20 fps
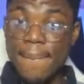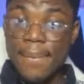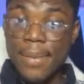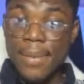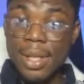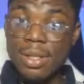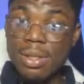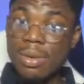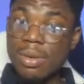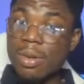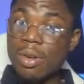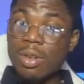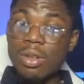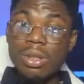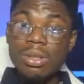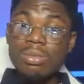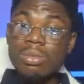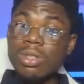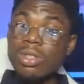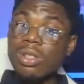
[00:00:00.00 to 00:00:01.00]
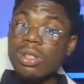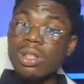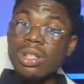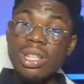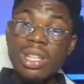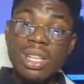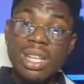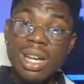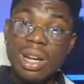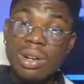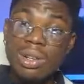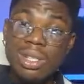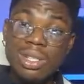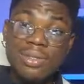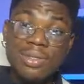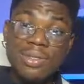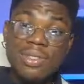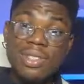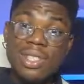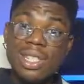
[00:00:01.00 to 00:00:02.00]
And almost all of them, their
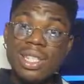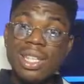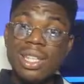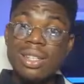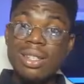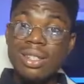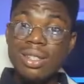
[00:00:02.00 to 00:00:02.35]
cost is 50K.